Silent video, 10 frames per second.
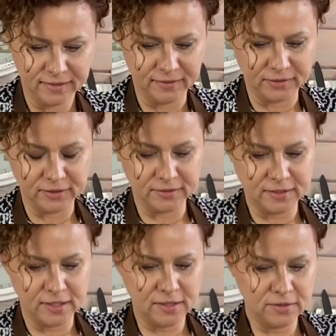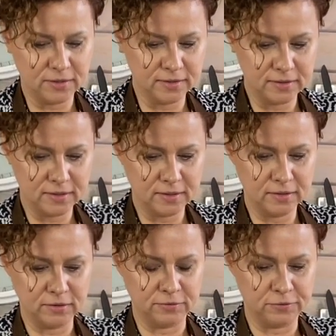you continue until
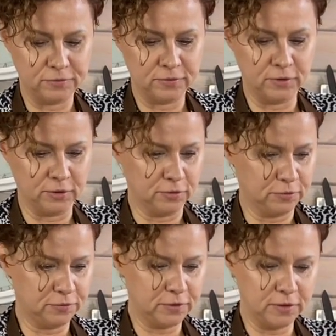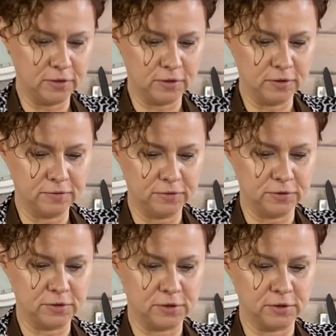you fill all of your
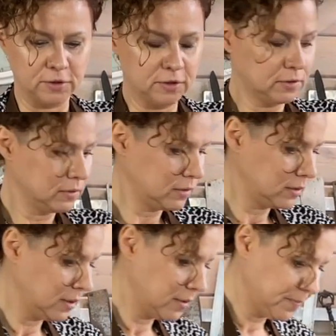circles,